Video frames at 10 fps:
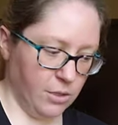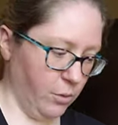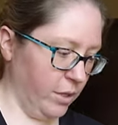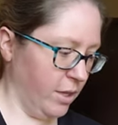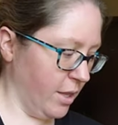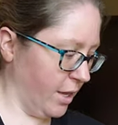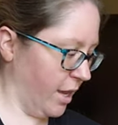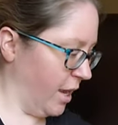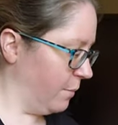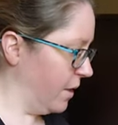The only thing that
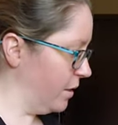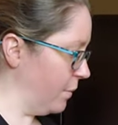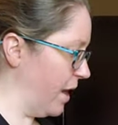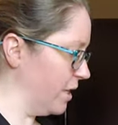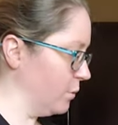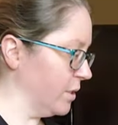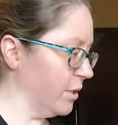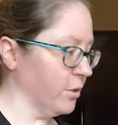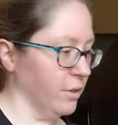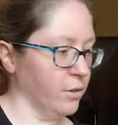came in the box was
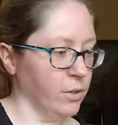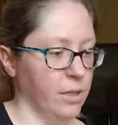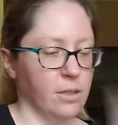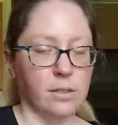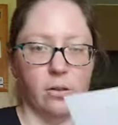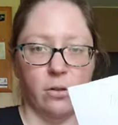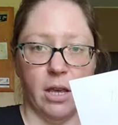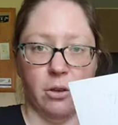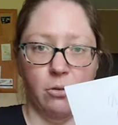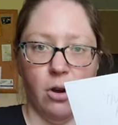literally this little
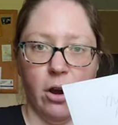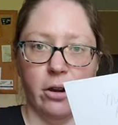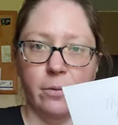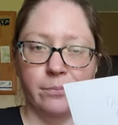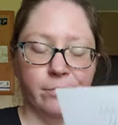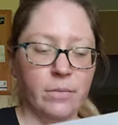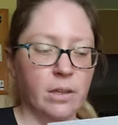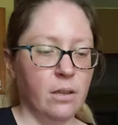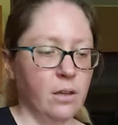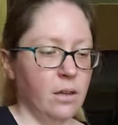thank you card.
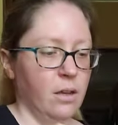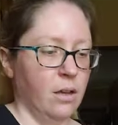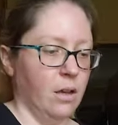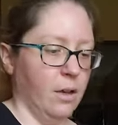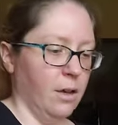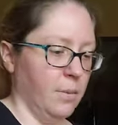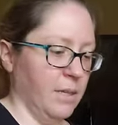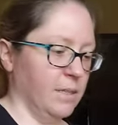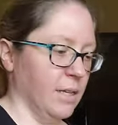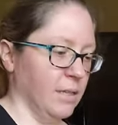Um,
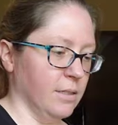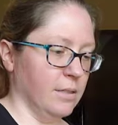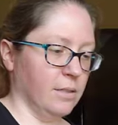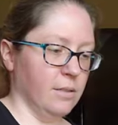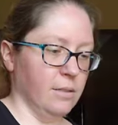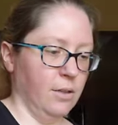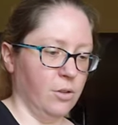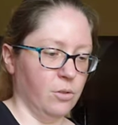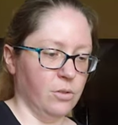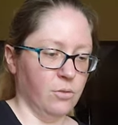it says, you
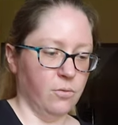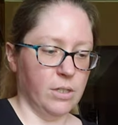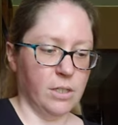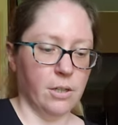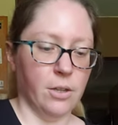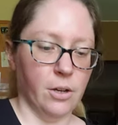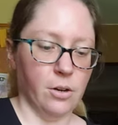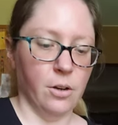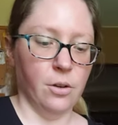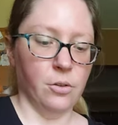know, to visit
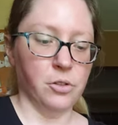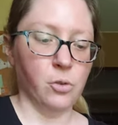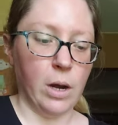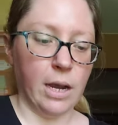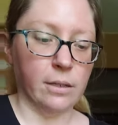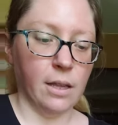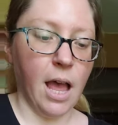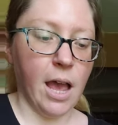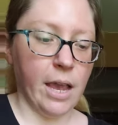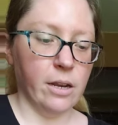their, their store
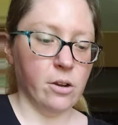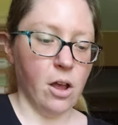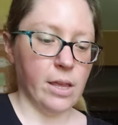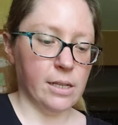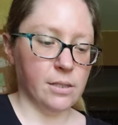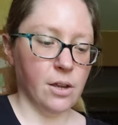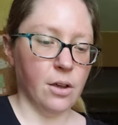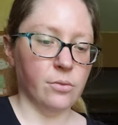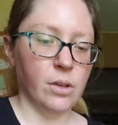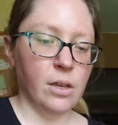online and all that
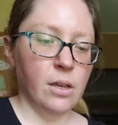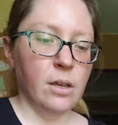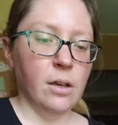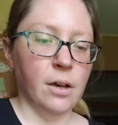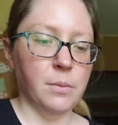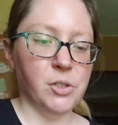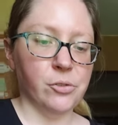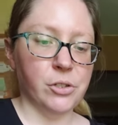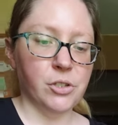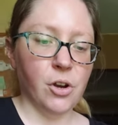stuff. Uh,
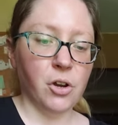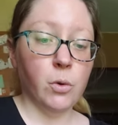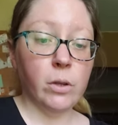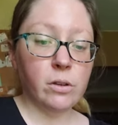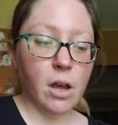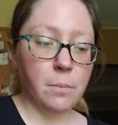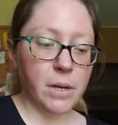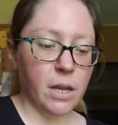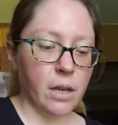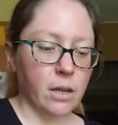Missouri Star Quilt
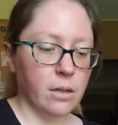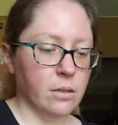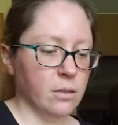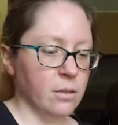Company.